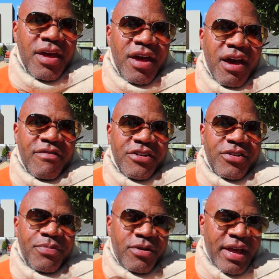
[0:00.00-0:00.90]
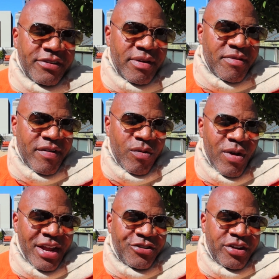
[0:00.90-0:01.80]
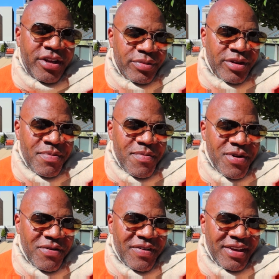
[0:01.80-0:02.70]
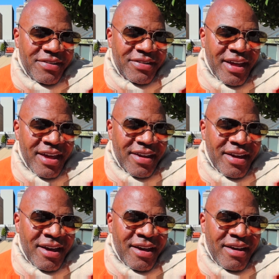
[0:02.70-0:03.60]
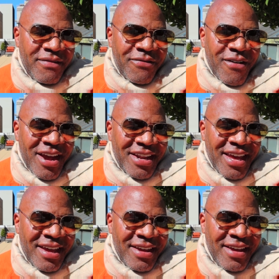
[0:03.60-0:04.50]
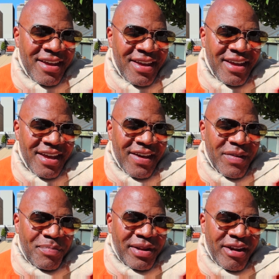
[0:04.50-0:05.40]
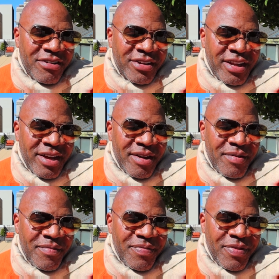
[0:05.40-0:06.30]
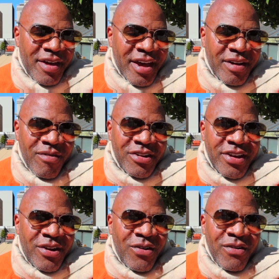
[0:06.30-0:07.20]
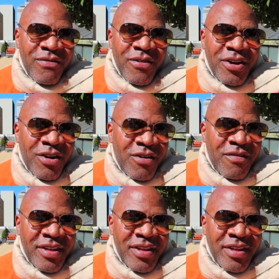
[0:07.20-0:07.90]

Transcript: I've also pulled out some of our Ratchet movies, like Friday and The Players Club. I can watch that over and over.